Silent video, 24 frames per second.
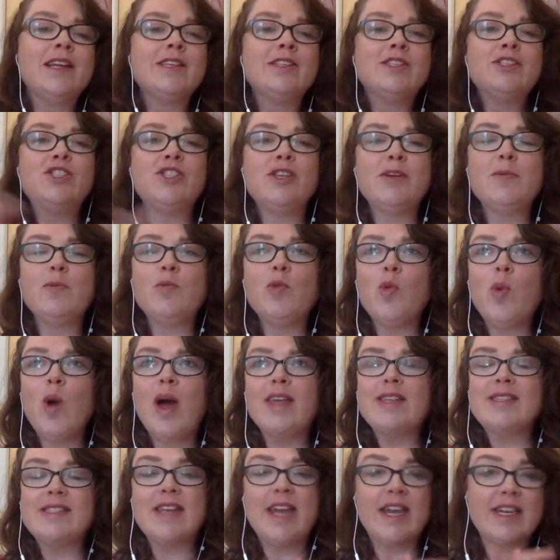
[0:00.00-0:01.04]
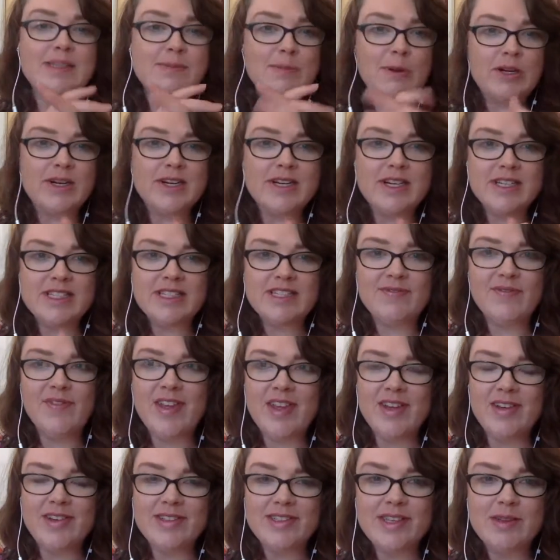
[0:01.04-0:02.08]
Jim was an expert in his
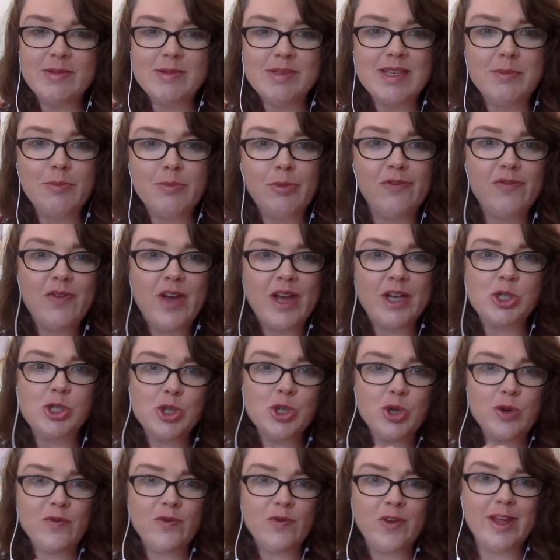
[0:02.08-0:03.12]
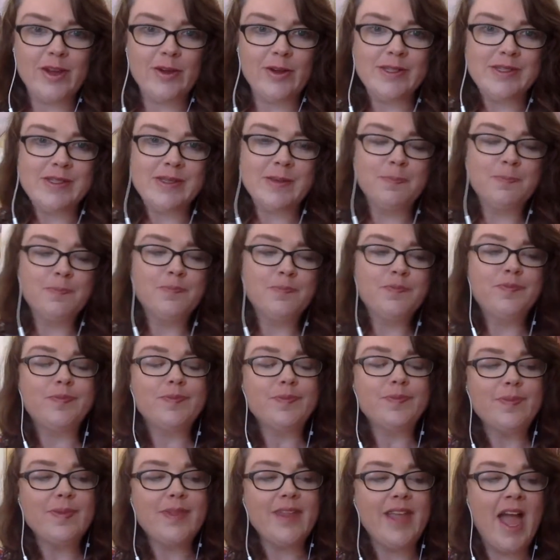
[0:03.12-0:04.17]
field. He was in a professional field.
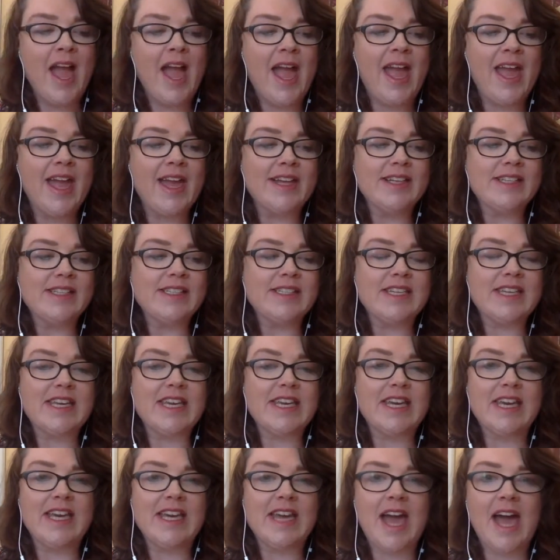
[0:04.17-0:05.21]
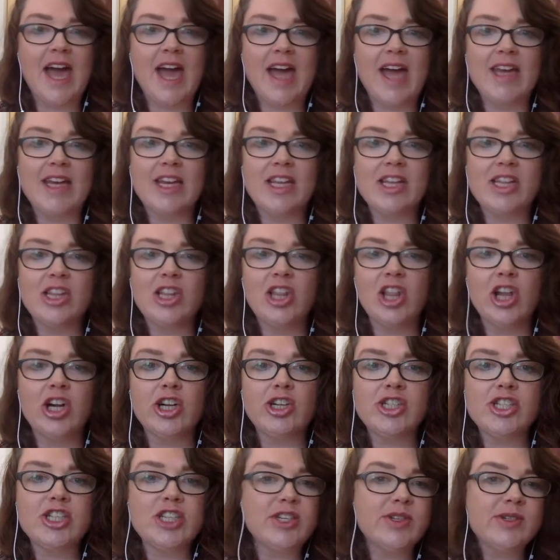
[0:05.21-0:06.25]
And he had
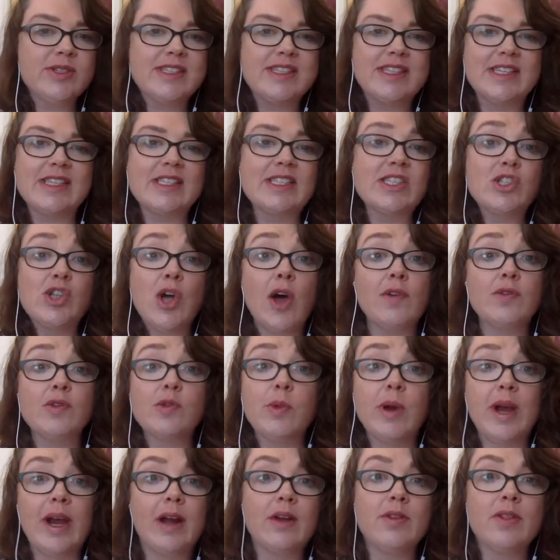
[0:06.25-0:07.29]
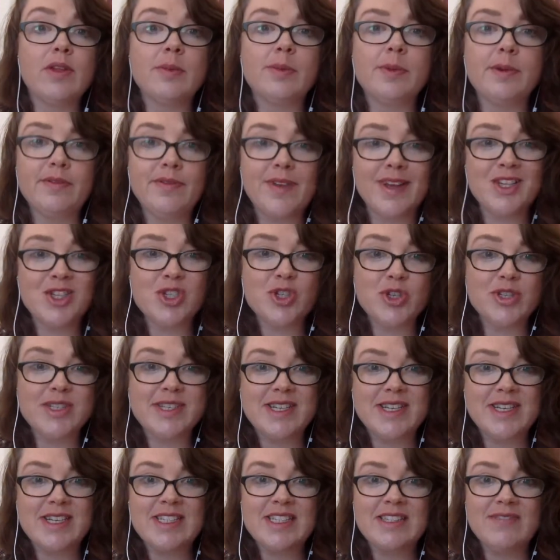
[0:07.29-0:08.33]
learned to use this software that professionals
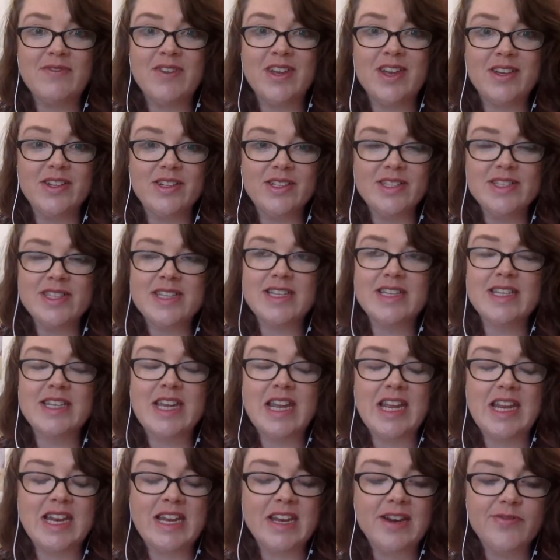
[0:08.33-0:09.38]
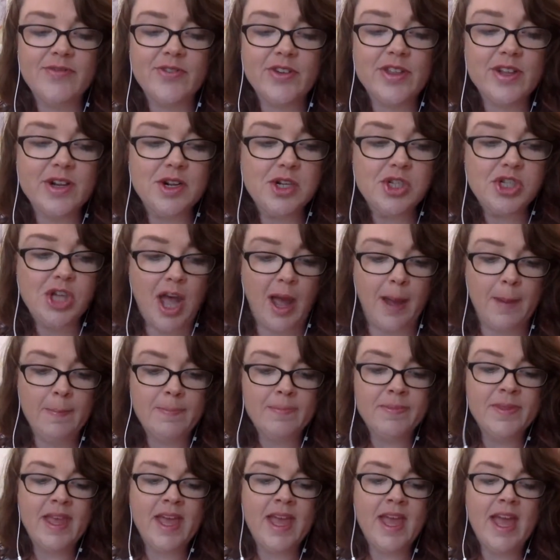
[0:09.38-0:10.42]
in his field needed for their
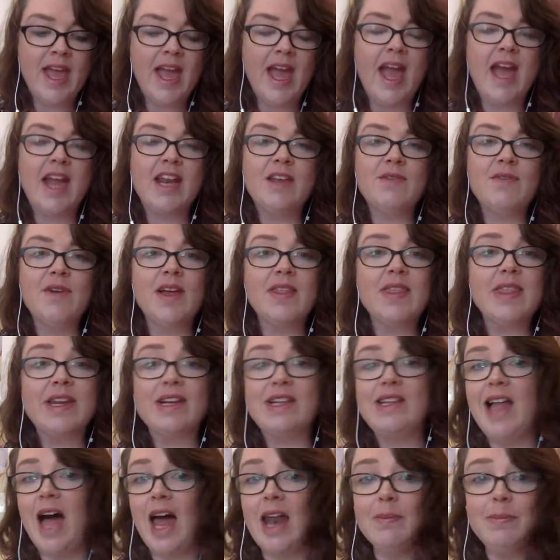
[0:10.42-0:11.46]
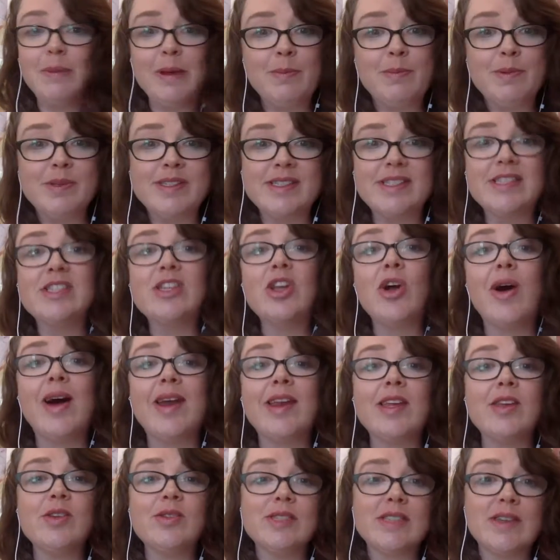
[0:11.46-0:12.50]
job. And he found that a lot of people didn't know how
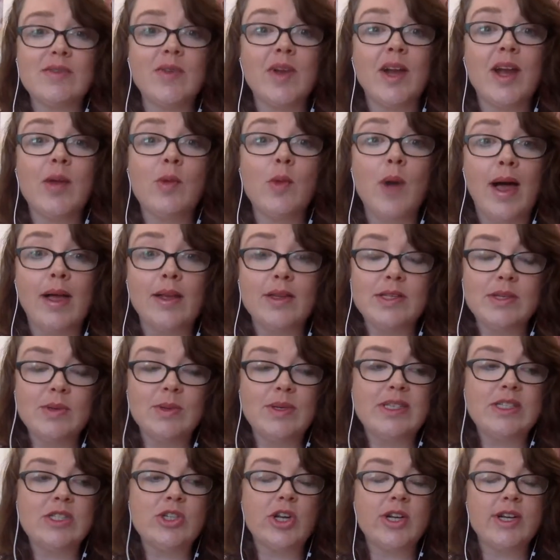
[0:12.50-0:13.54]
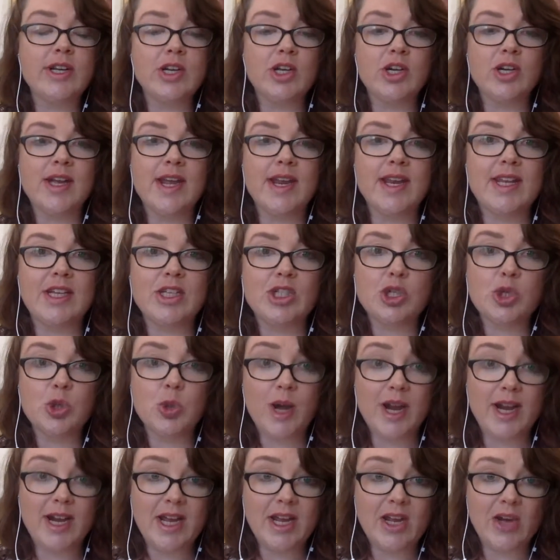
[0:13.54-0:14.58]
to use it very well. So he started creating
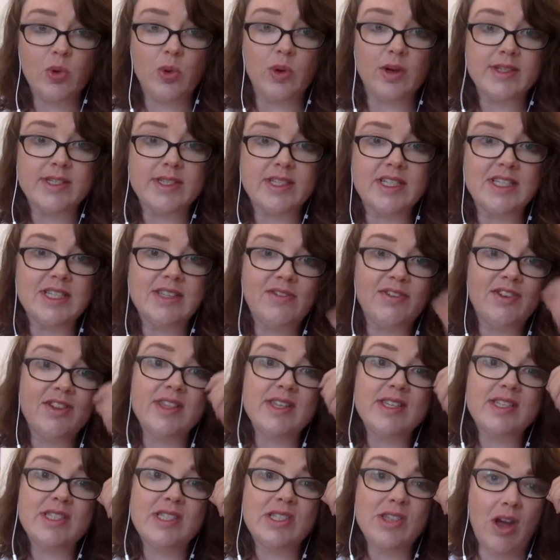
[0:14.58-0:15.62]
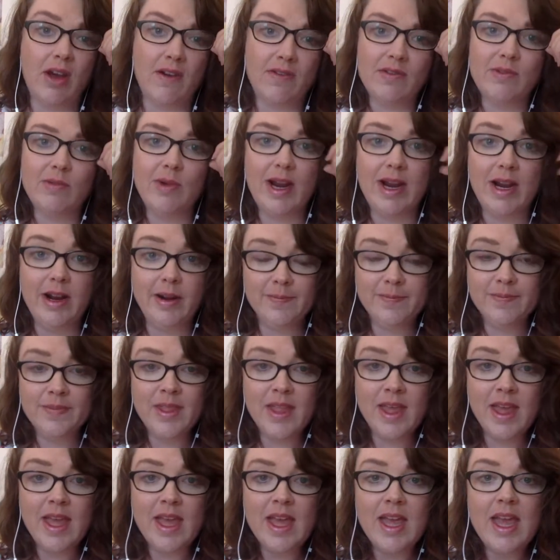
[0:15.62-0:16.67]
training courses for this software.
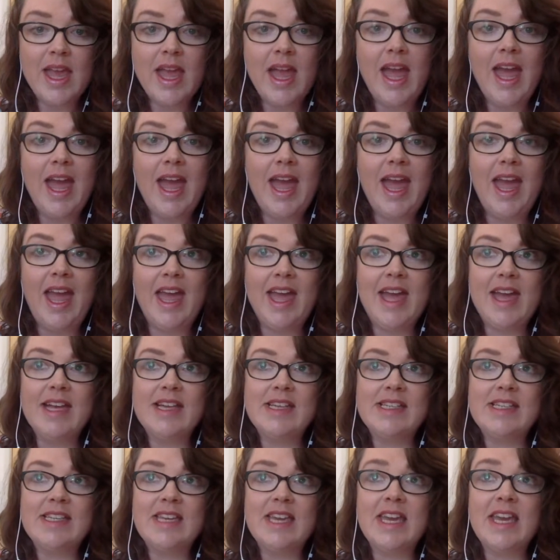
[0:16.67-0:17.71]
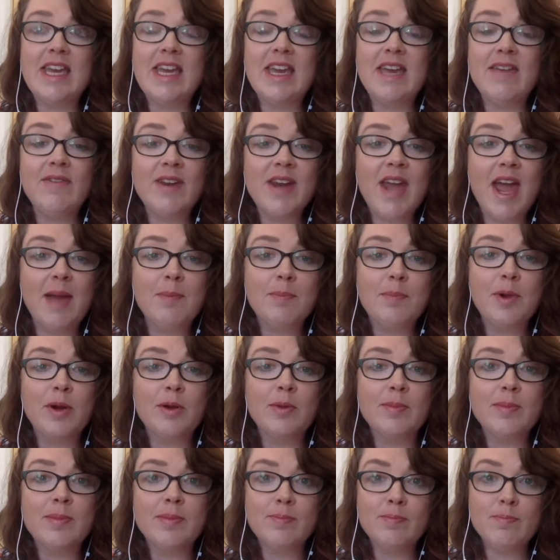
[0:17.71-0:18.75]
And he even had
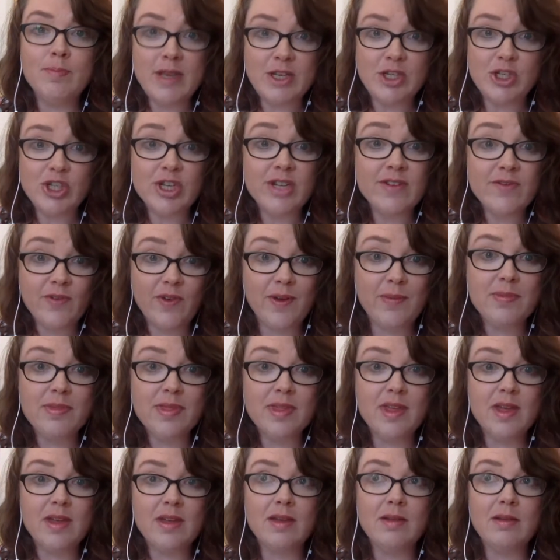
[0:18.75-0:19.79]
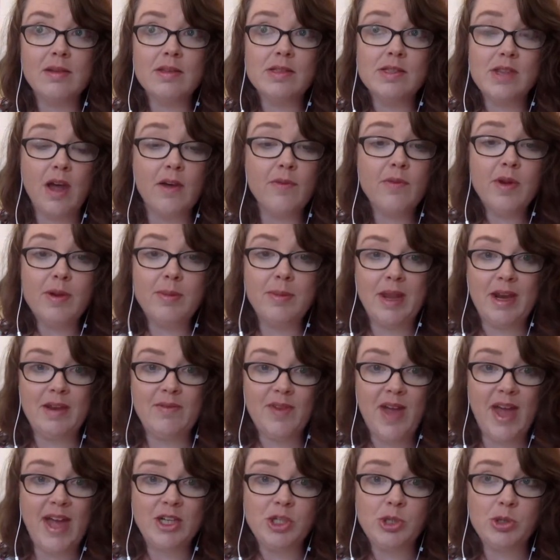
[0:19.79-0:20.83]
permission from the software
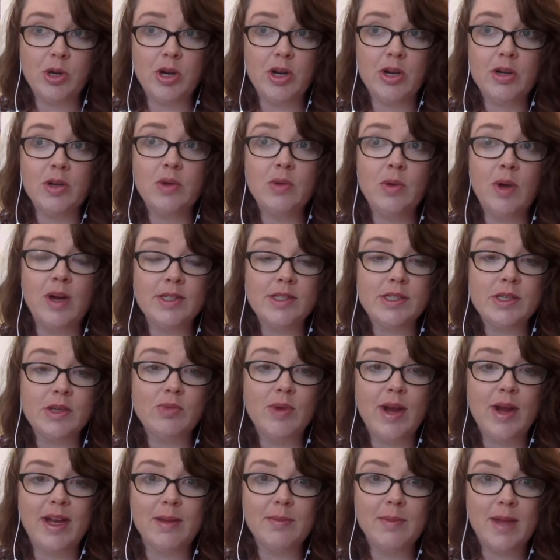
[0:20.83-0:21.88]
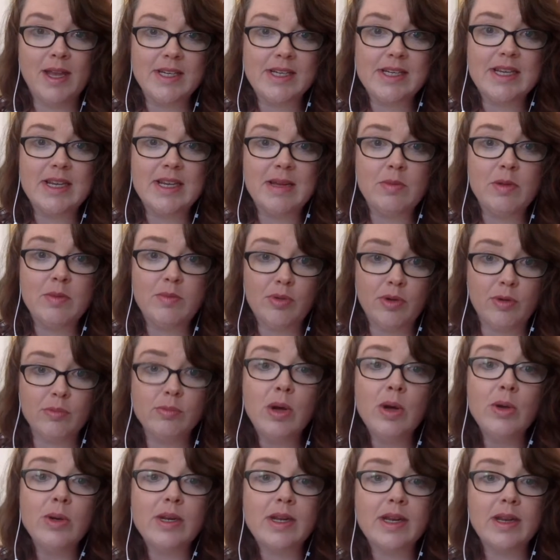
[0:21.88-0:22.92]
manufacturer, who also recommended him and
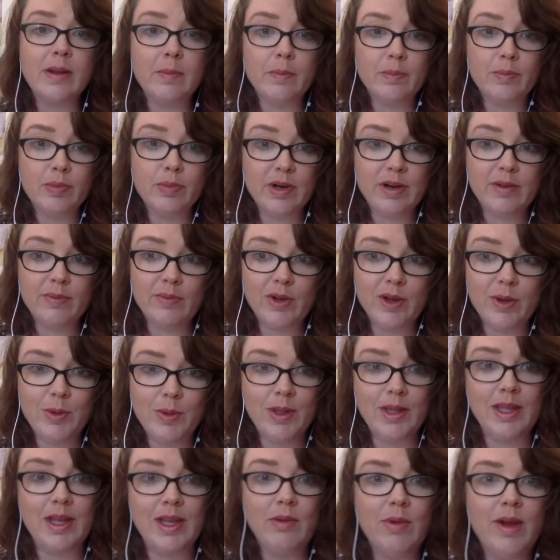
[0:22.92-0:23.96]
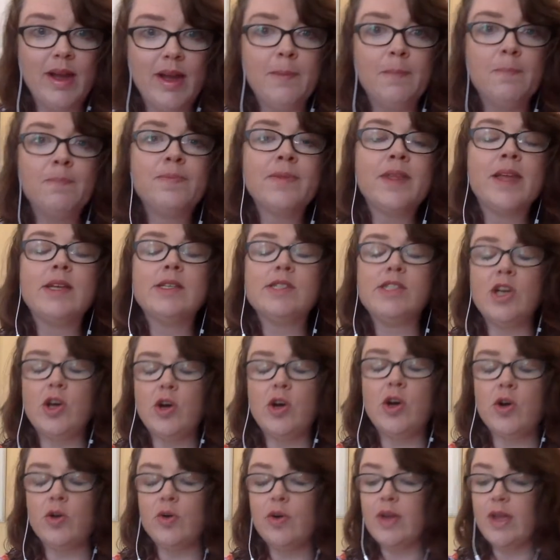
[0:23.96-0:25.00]
promoted him pretty frequently, right?
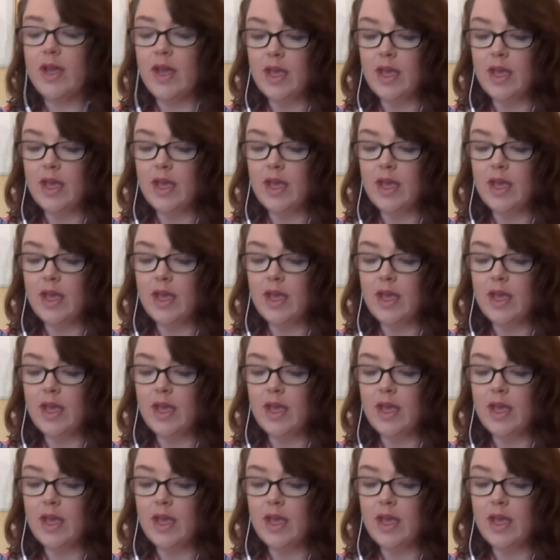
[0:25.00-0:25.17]
So